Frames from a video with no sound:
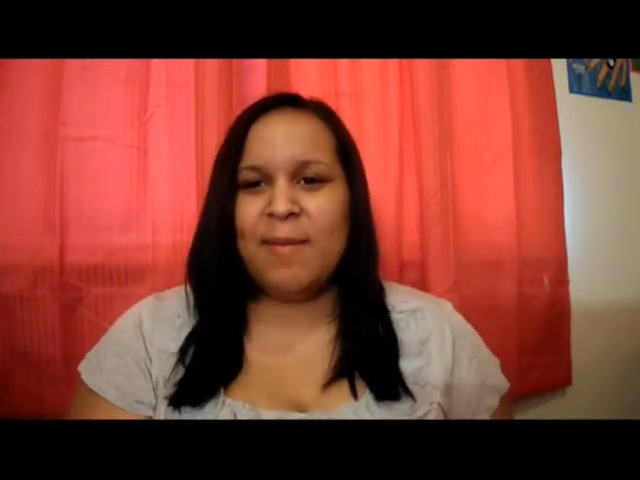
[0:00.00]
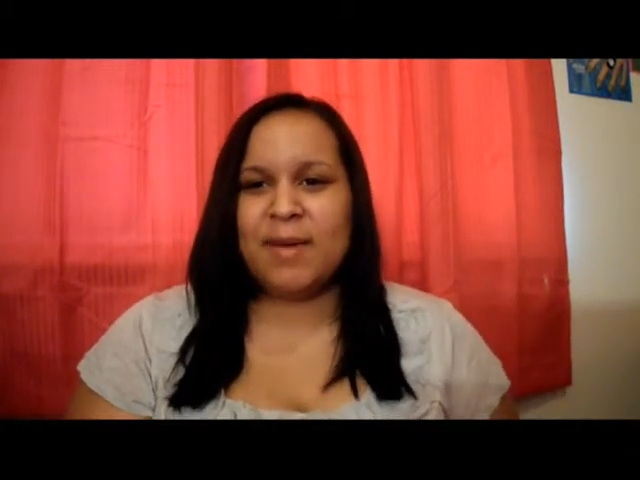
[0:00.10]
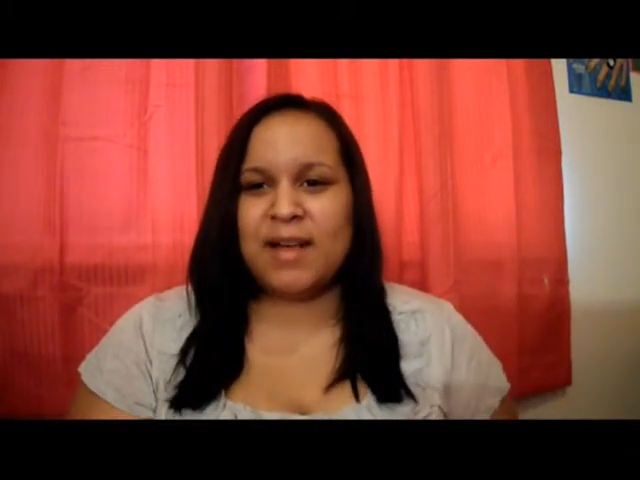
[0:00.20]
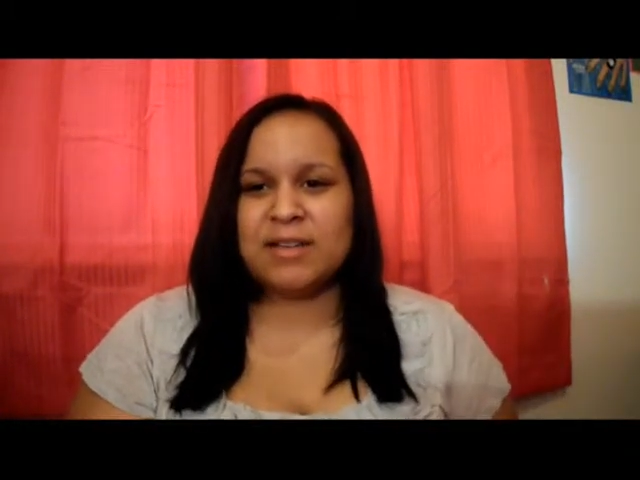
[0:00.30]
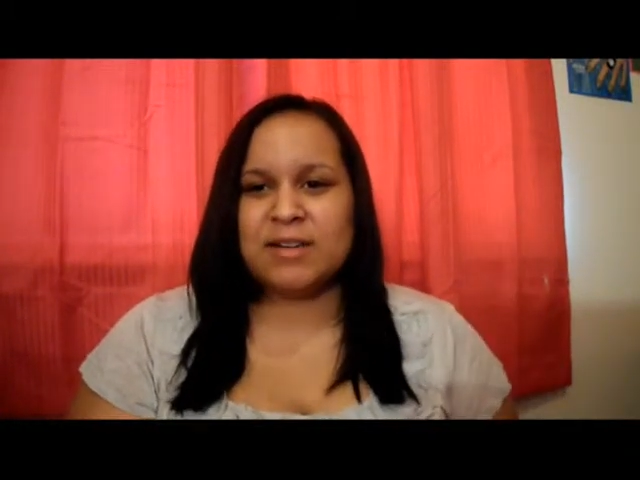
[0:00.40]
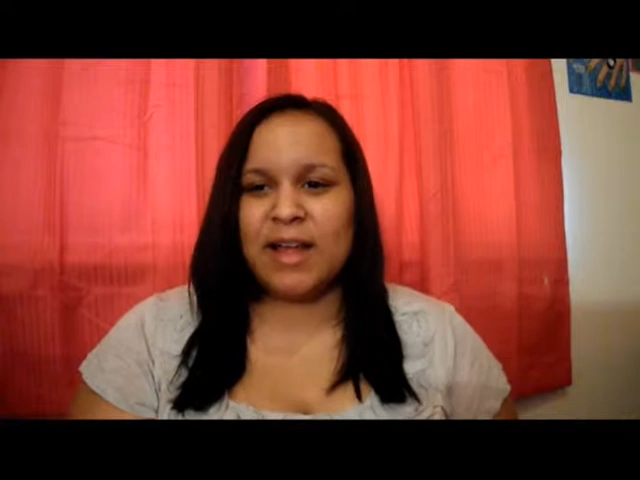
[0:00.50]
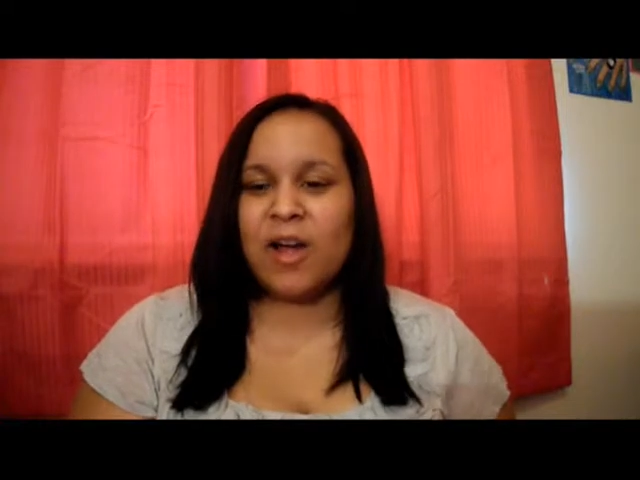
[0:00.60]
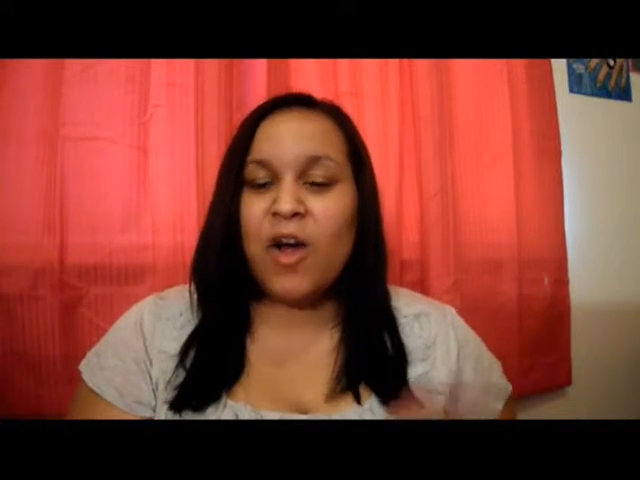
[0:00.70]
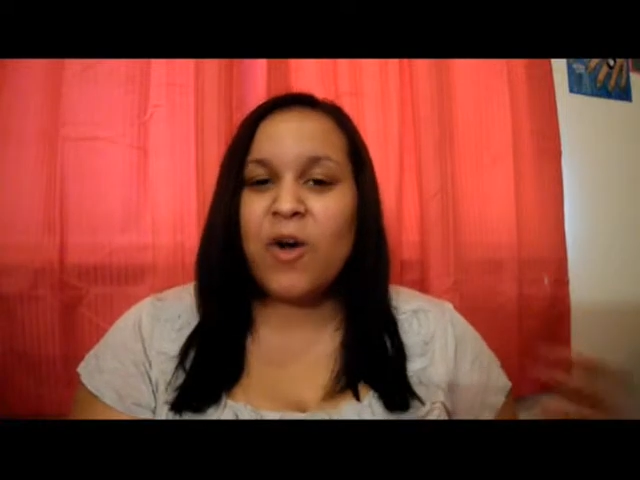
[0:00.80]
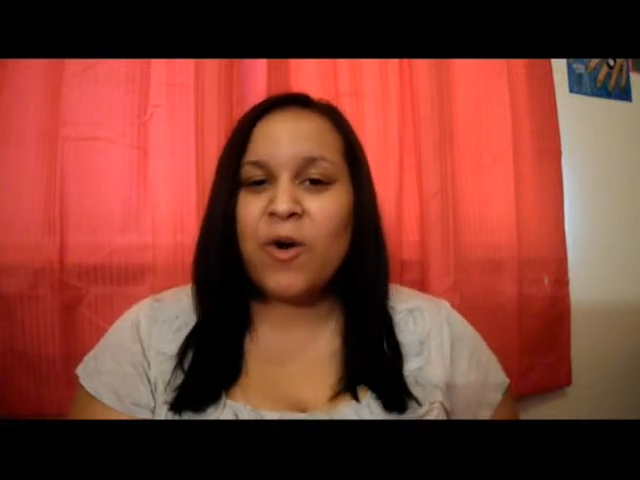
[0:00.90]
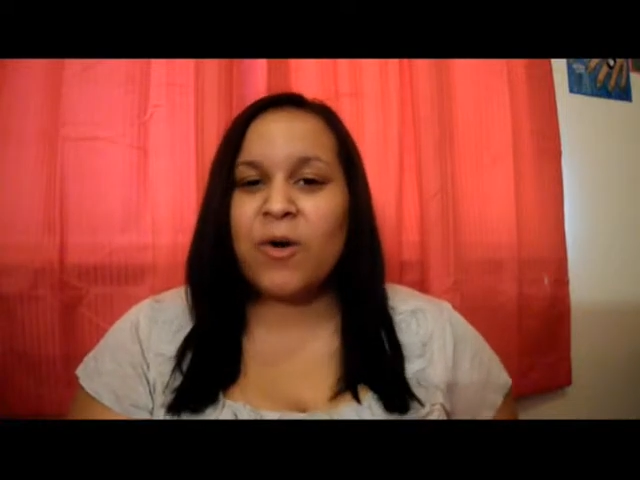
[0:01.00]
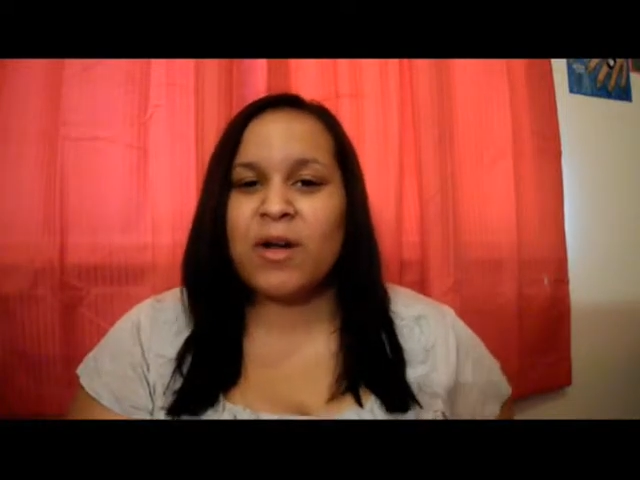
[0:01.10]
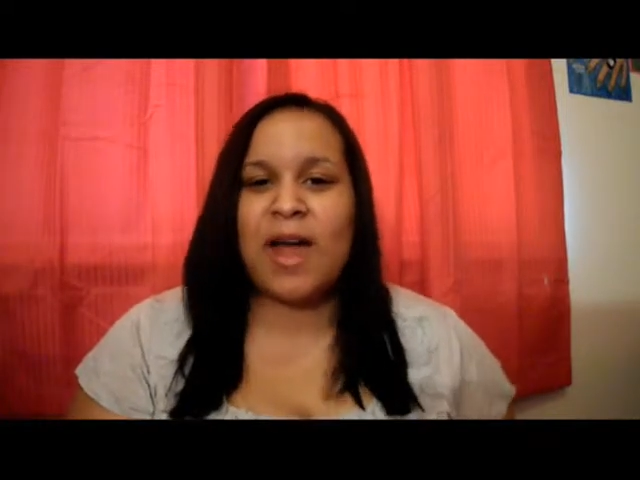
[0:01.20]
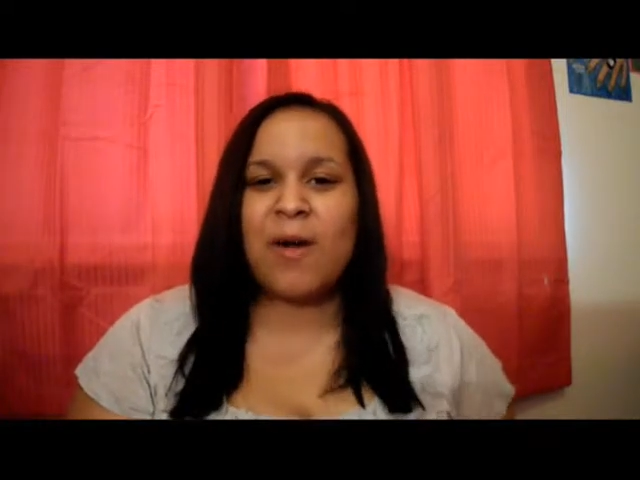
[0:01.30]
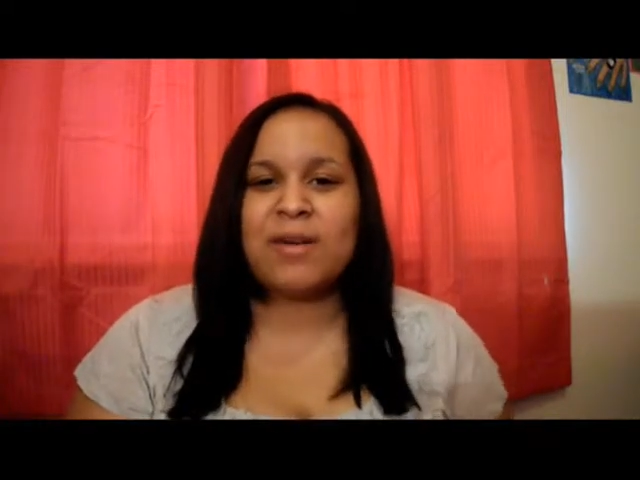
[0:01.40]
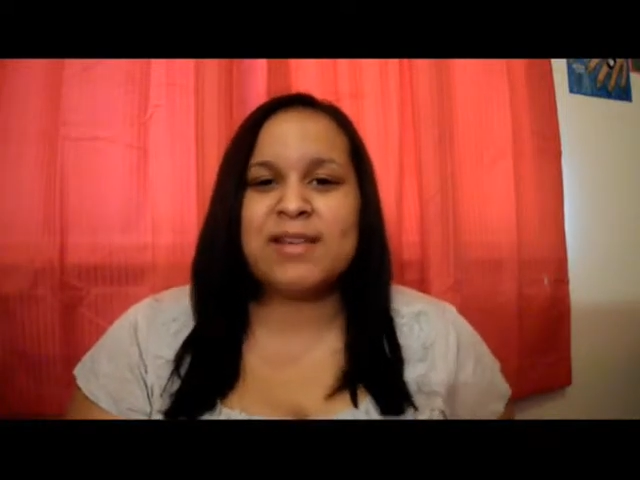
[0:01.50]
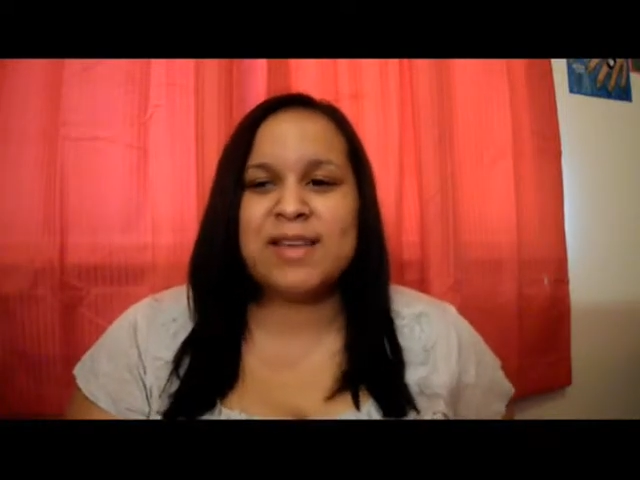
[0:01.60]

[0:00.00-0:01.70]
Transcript: because they're like, oh, I want